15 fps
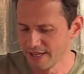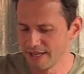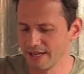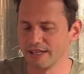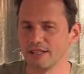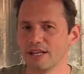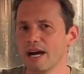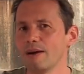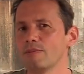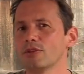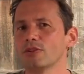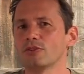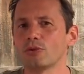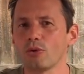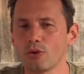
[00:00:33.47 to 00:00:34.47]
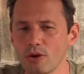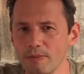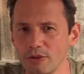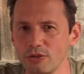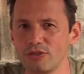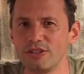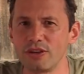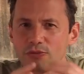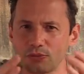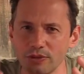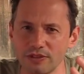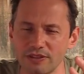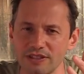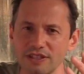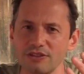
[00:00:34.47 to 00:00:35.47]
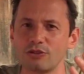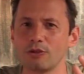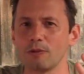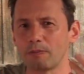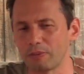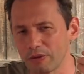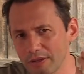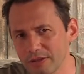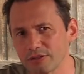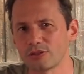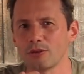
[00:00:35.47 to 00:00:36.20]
And I'm gonna talk about the differences, the plus,